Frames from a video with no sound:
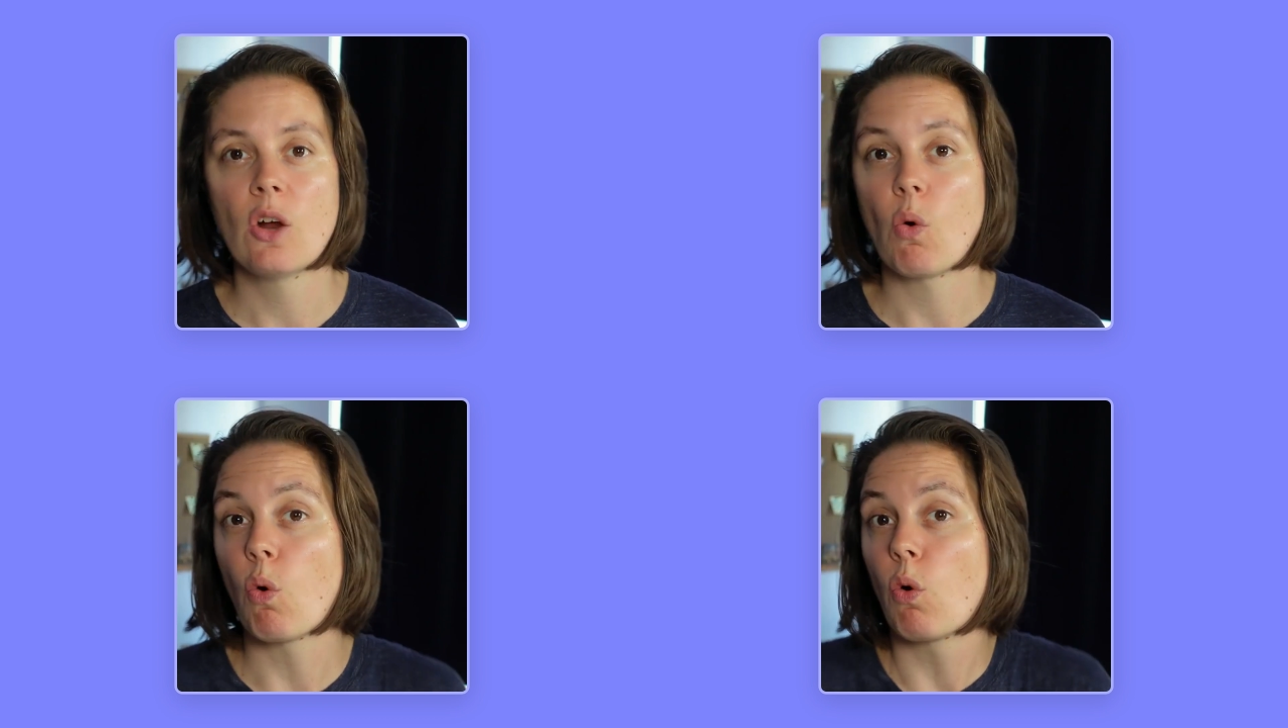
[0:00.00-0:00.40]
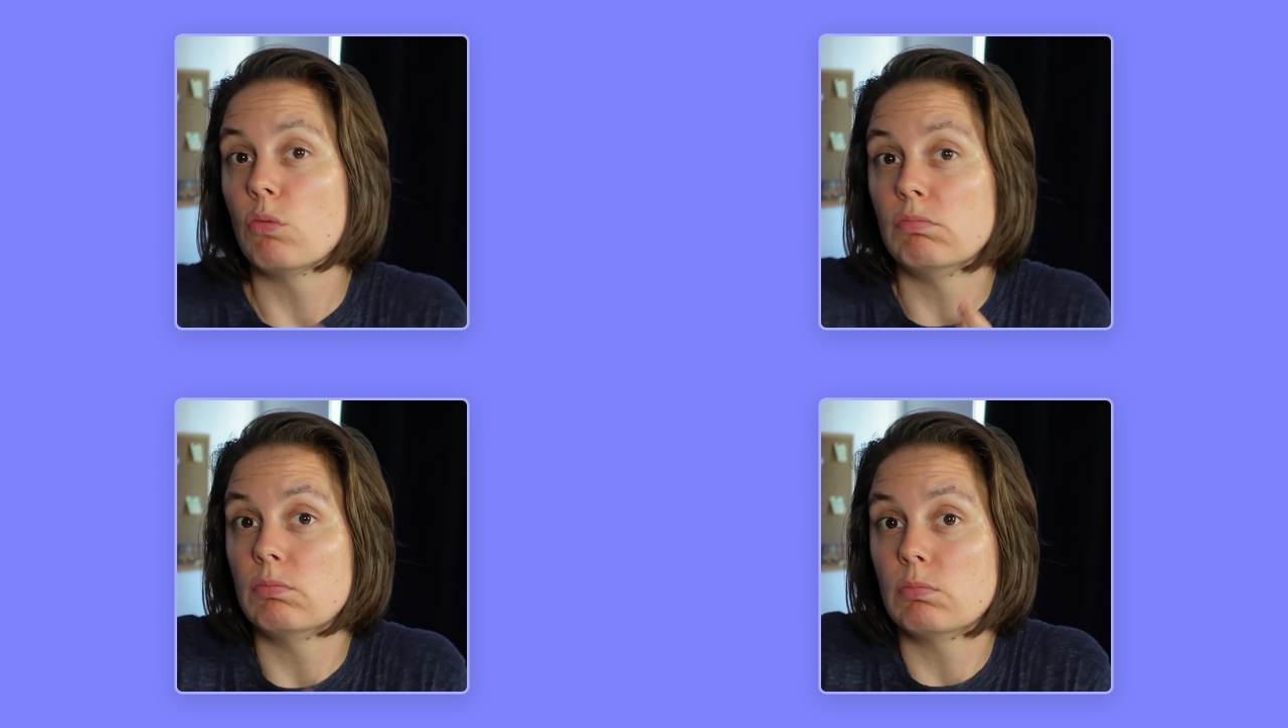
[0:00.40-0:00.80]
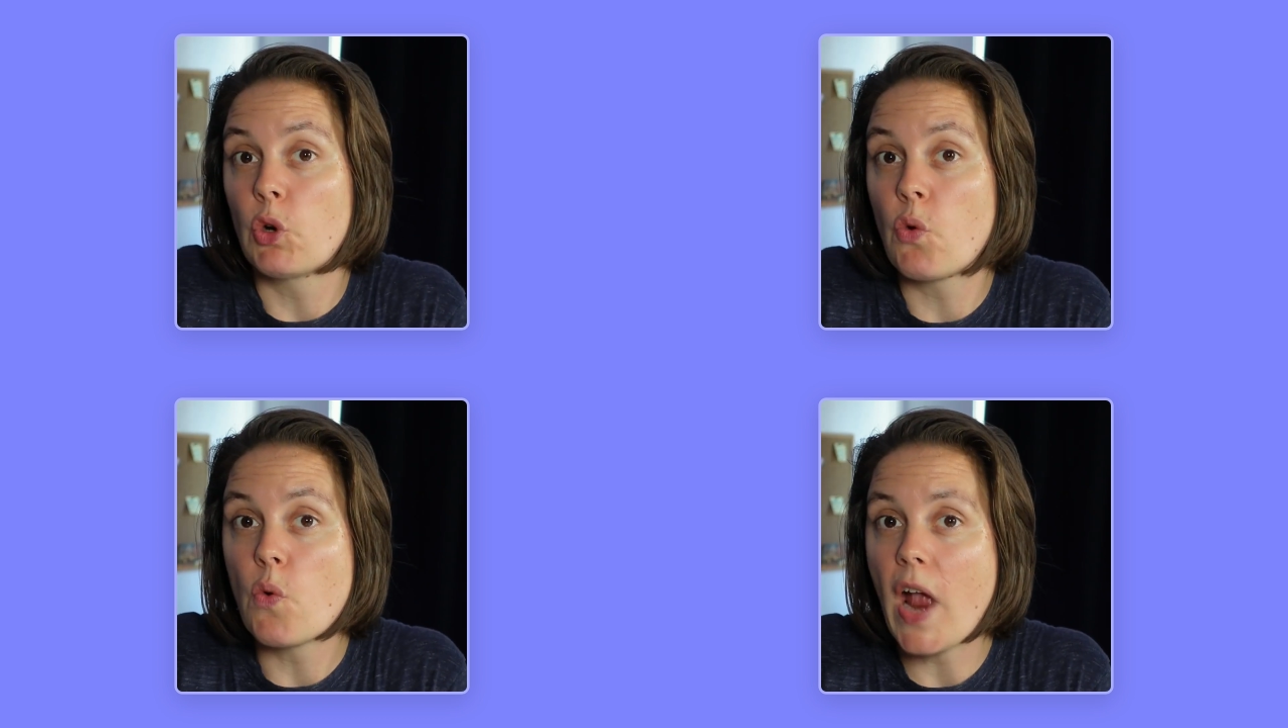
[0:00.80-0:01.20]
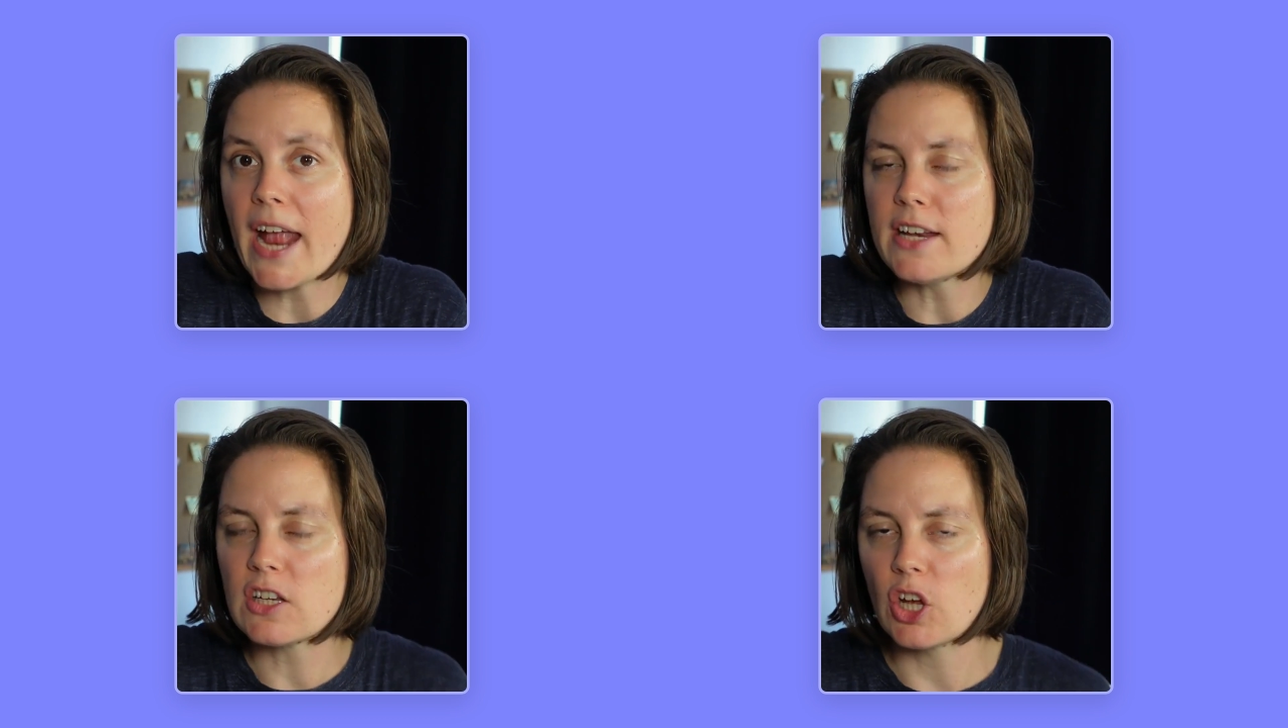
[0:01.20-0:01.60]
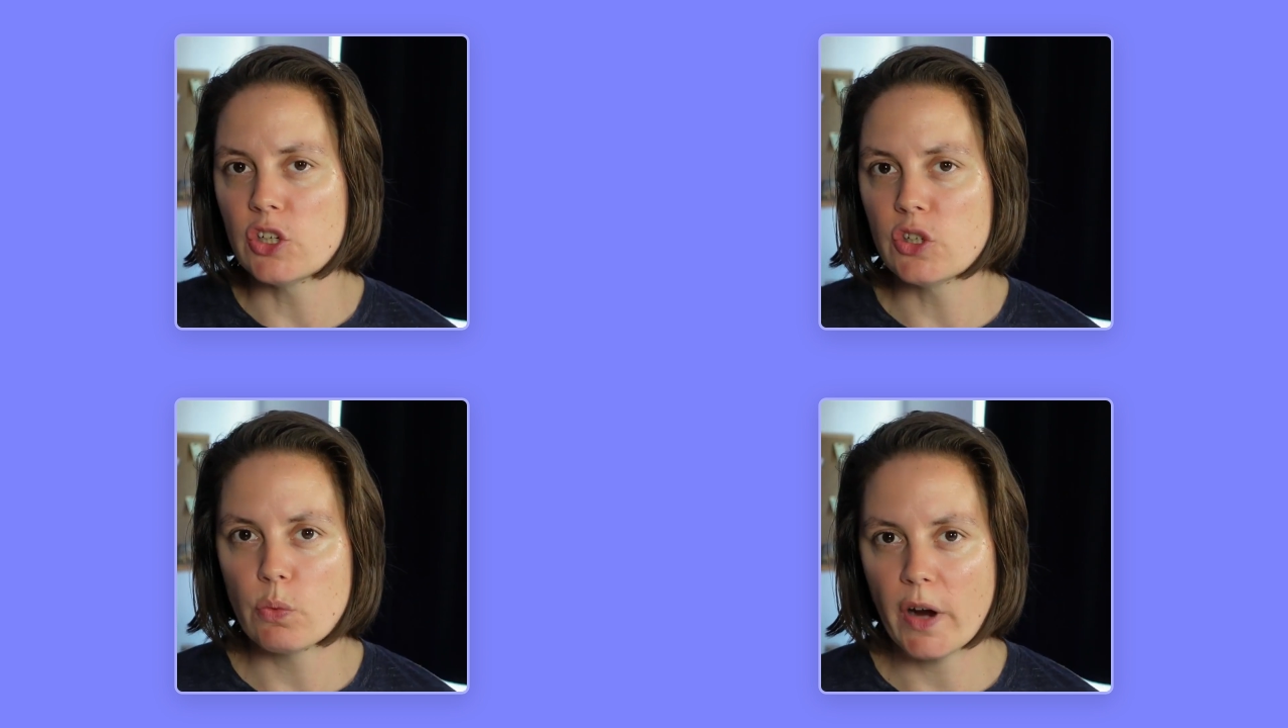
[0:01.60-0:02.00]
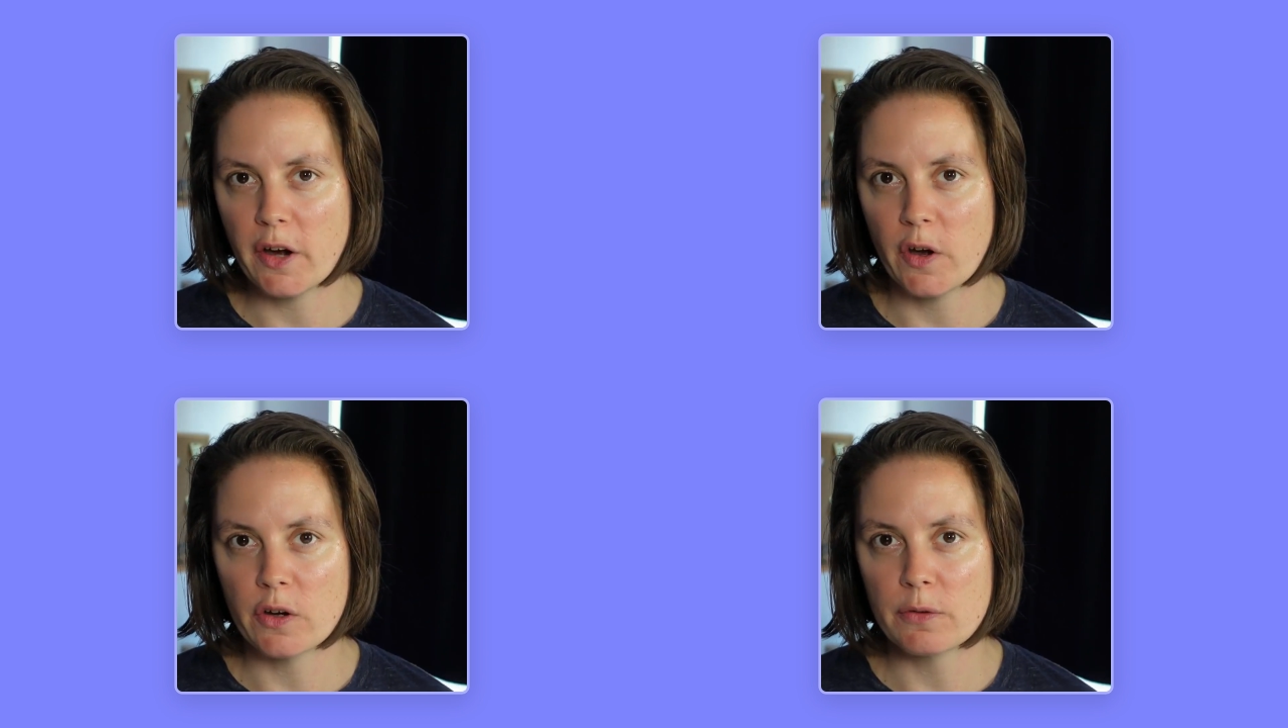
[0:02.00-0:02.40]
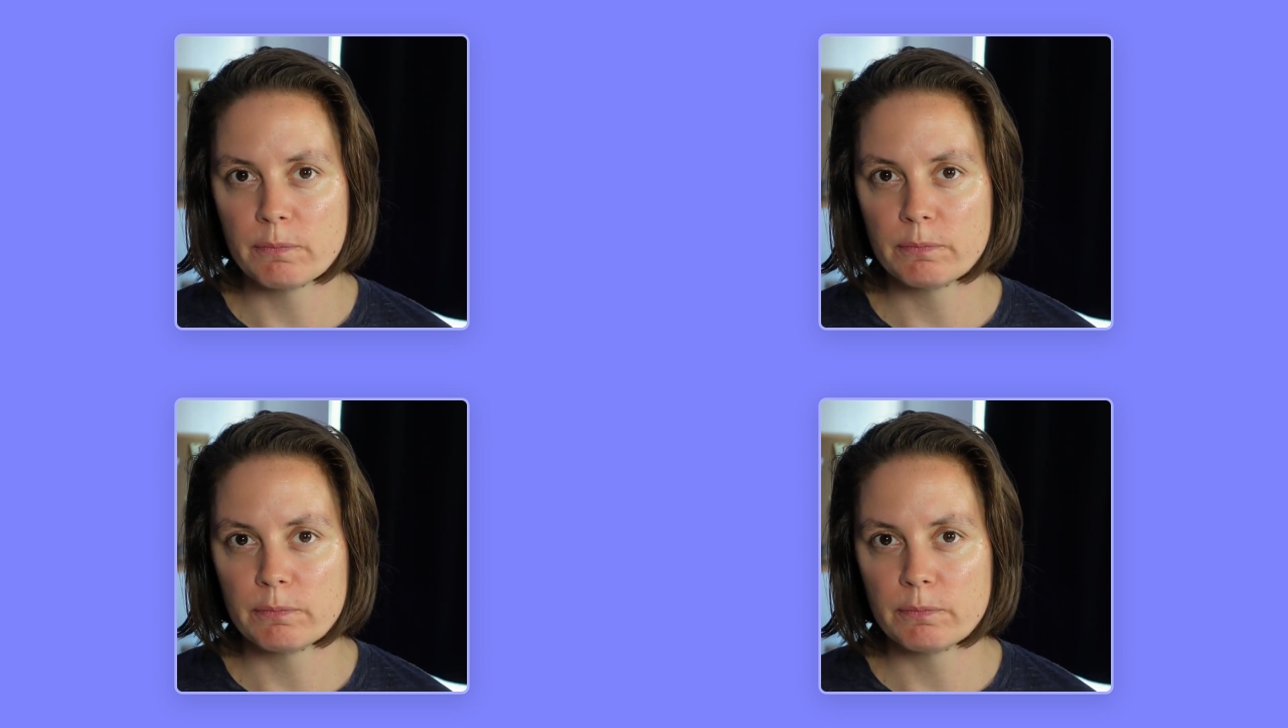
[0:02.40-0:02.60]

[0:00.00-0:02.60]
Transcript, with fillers: or create a new record.